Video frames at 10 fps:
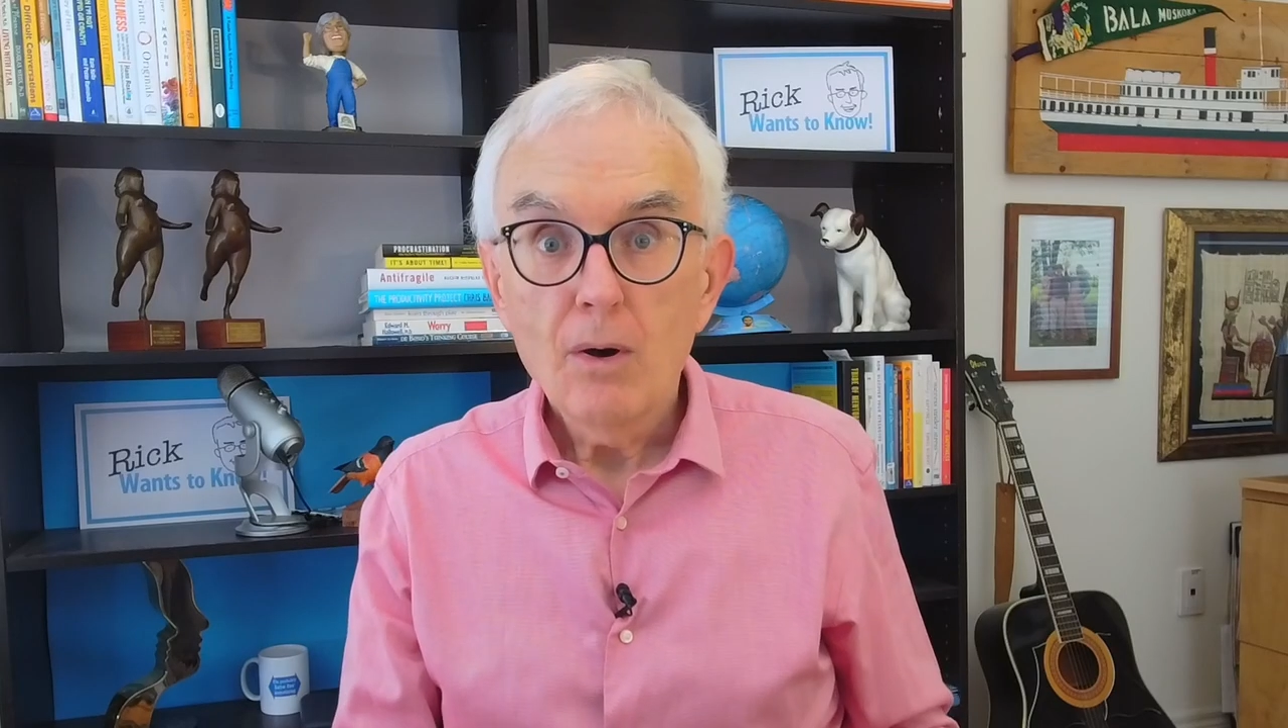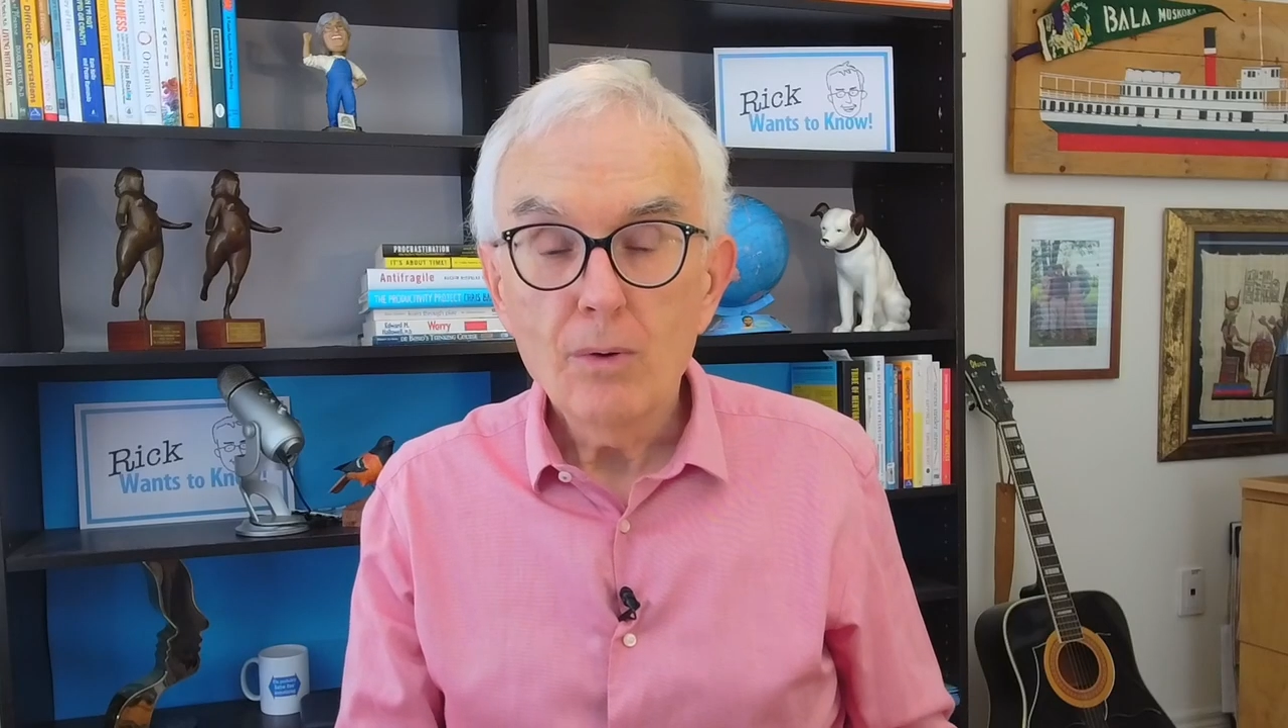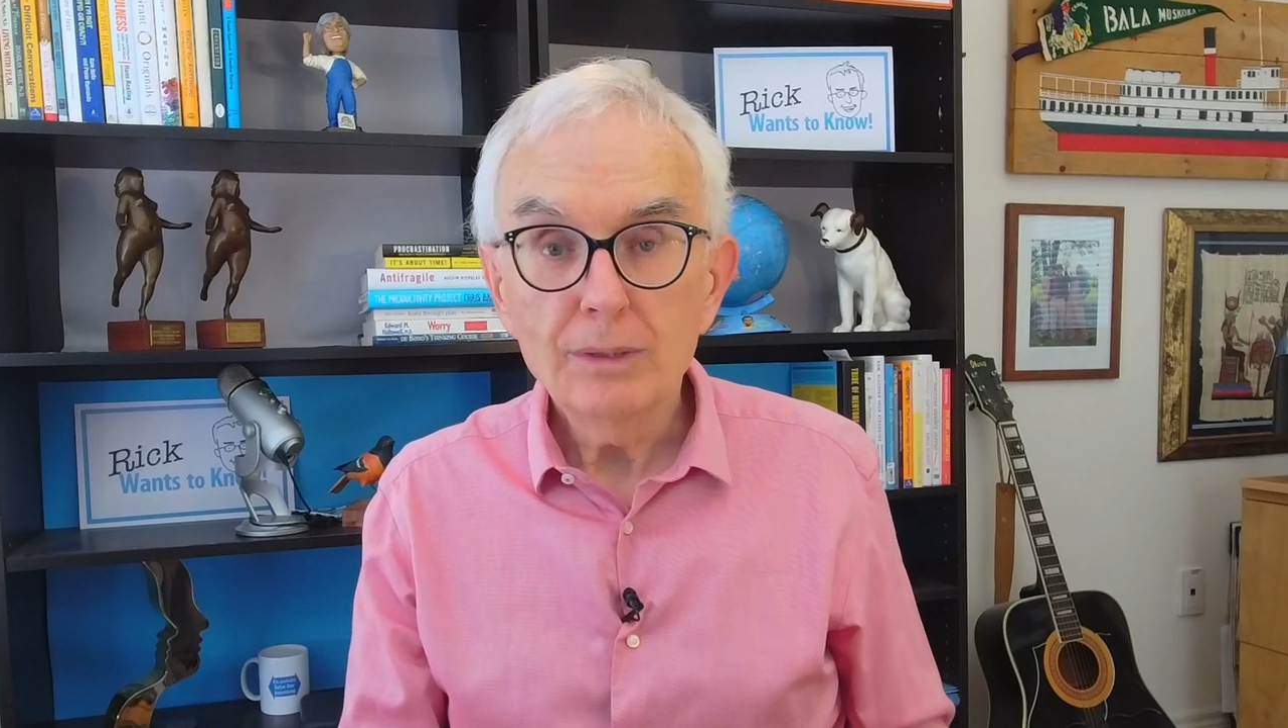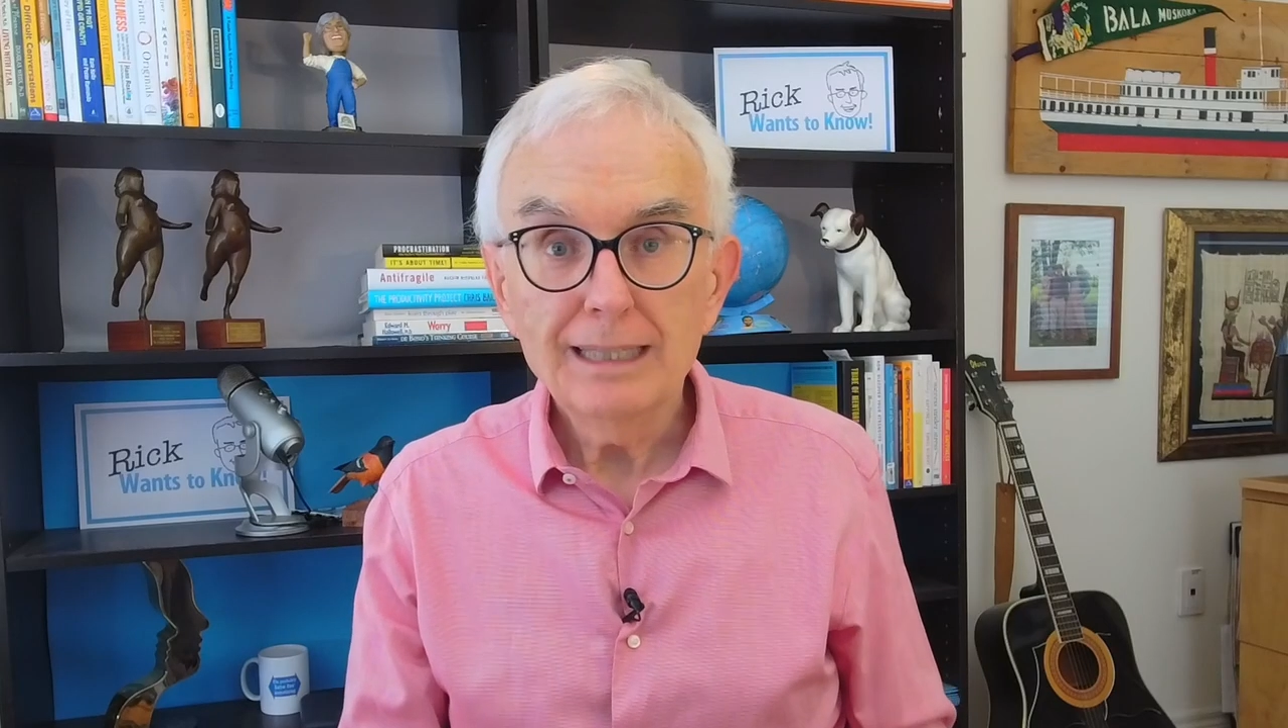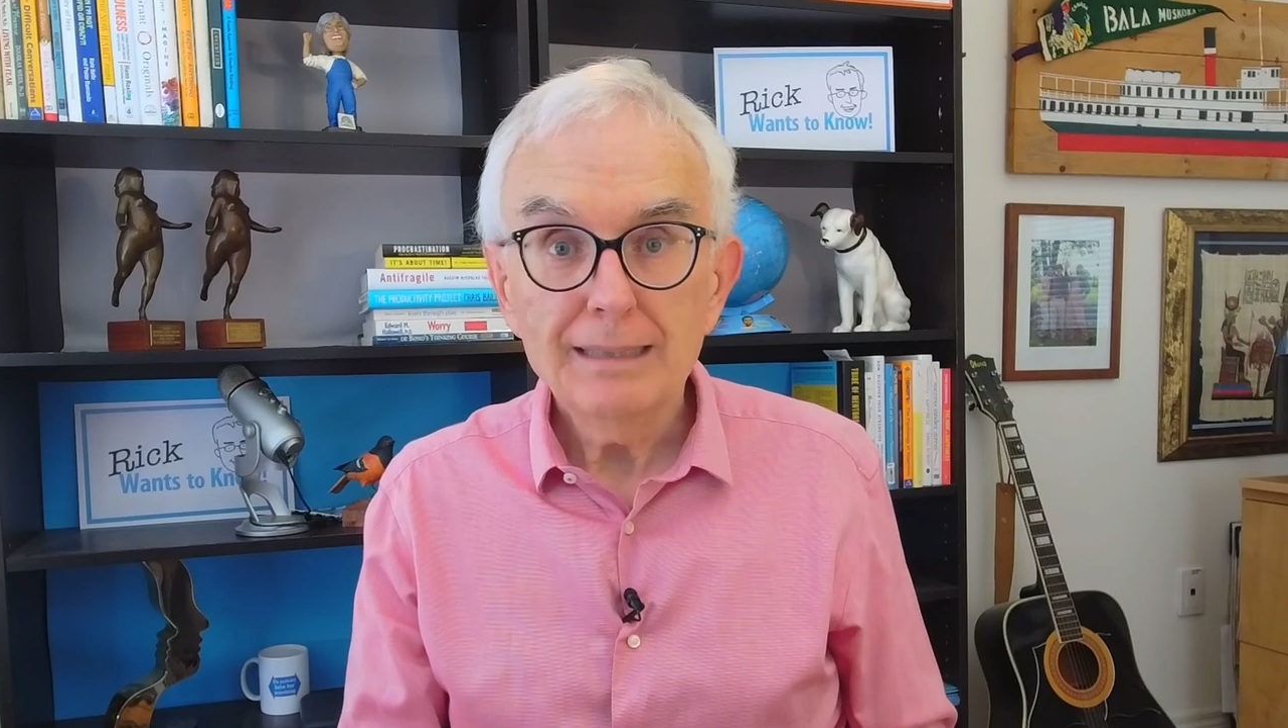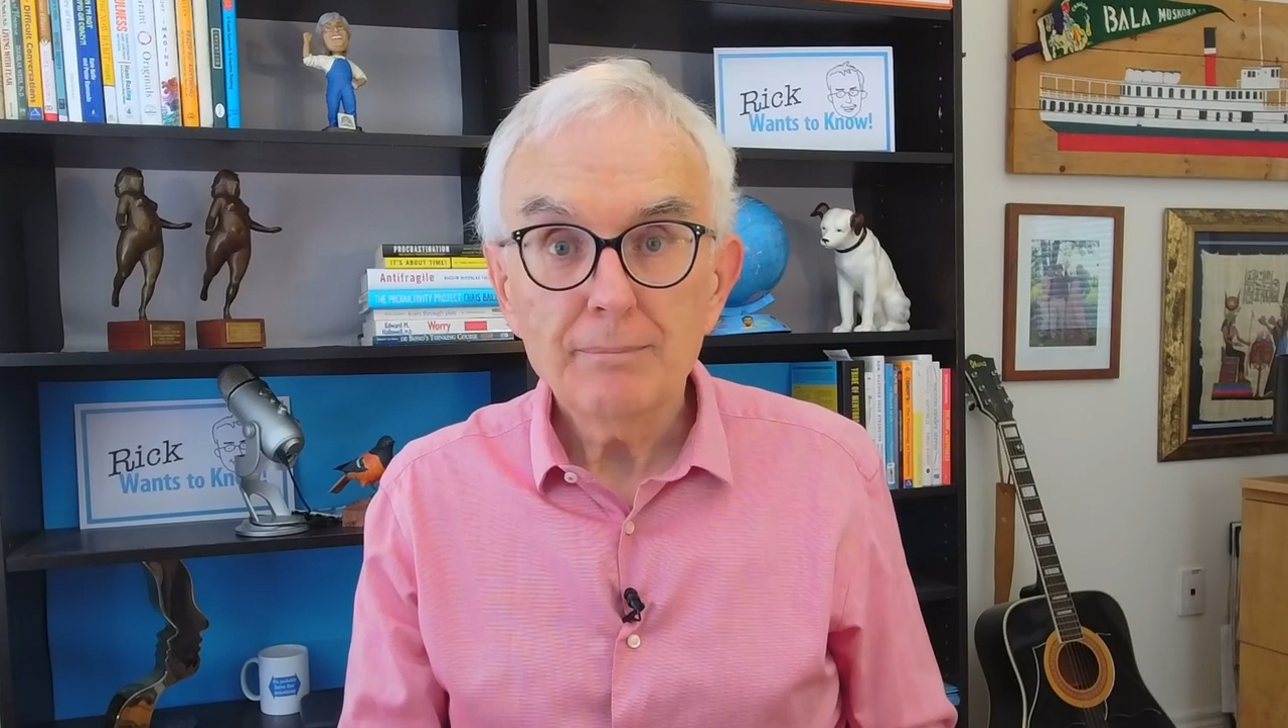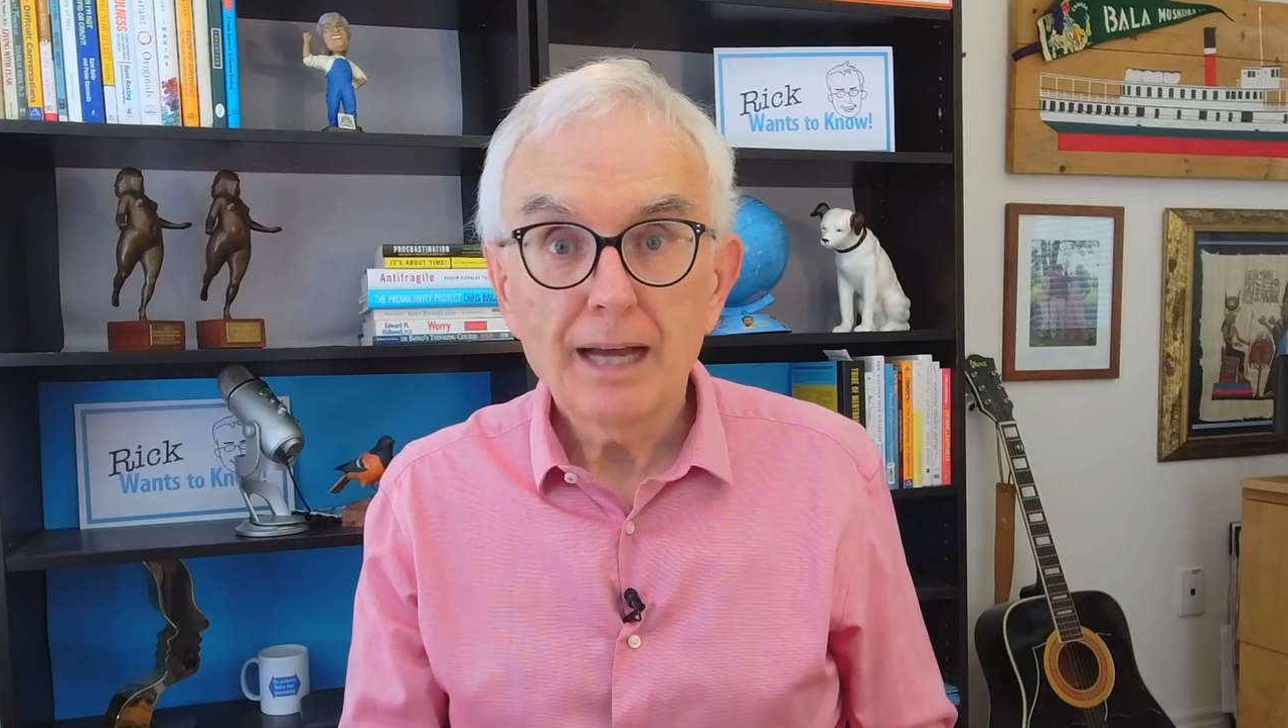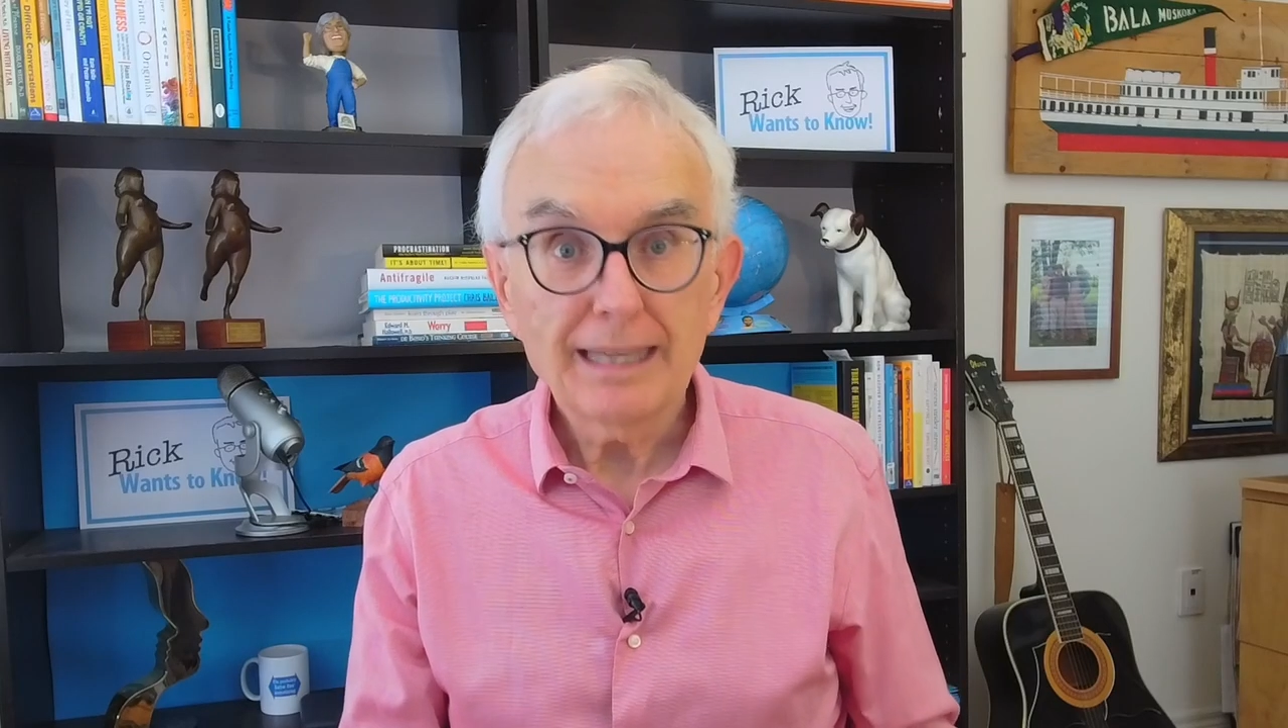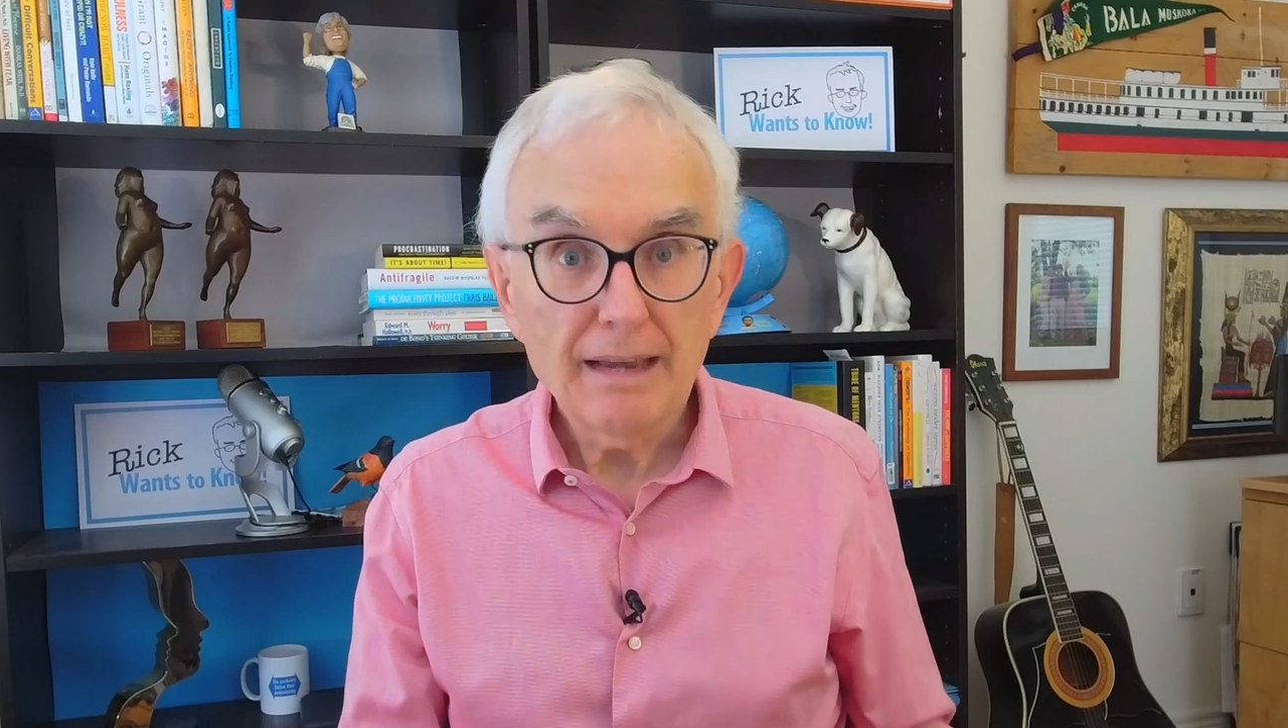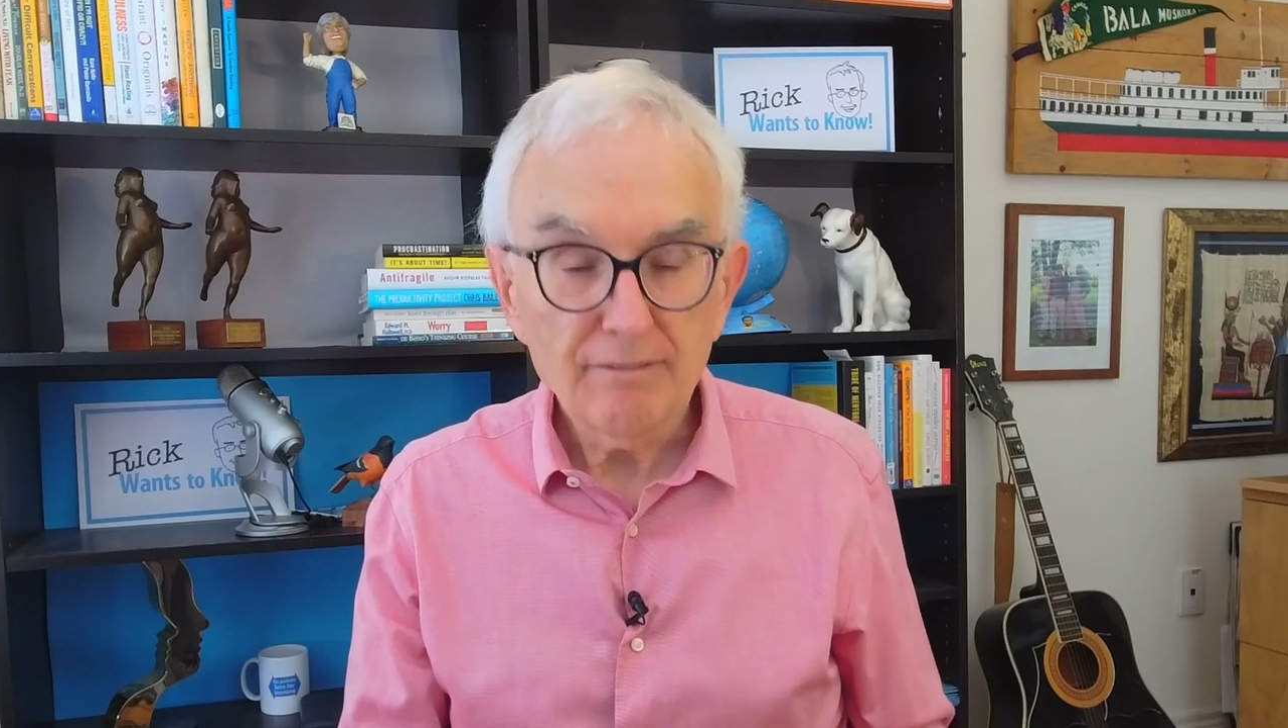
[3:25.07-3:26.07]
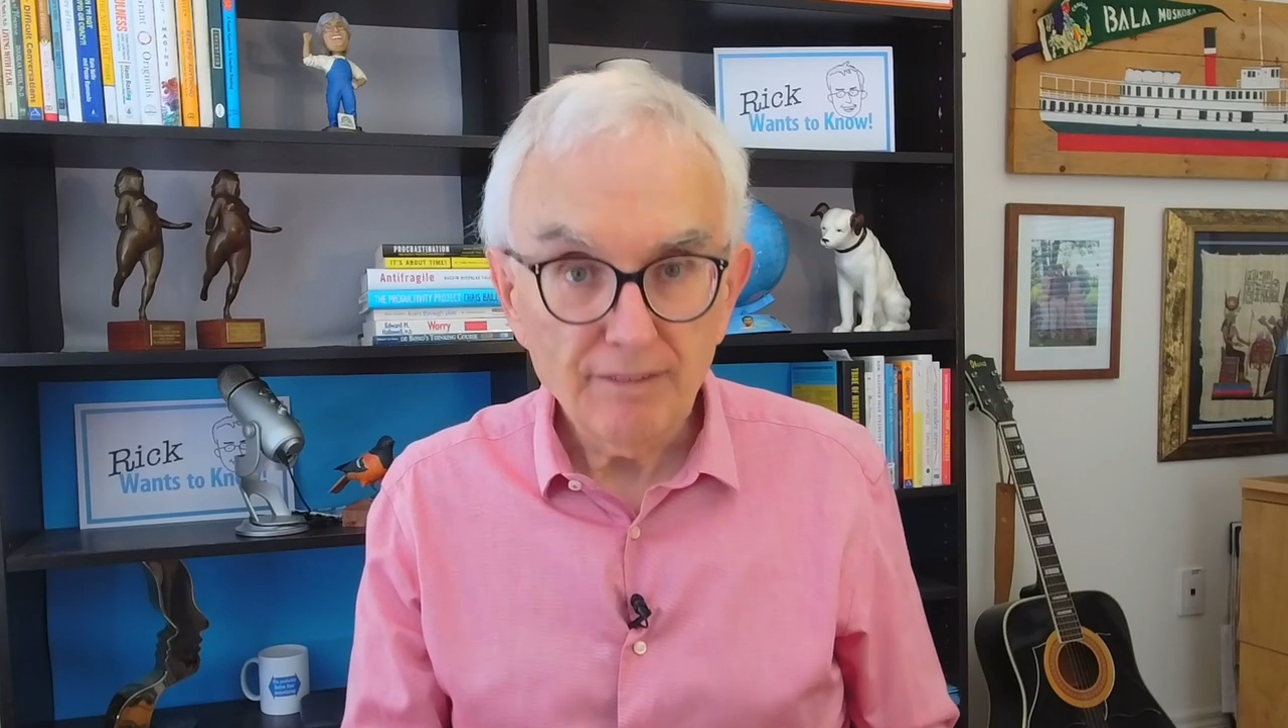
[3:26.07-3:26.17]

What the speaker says: Only I can't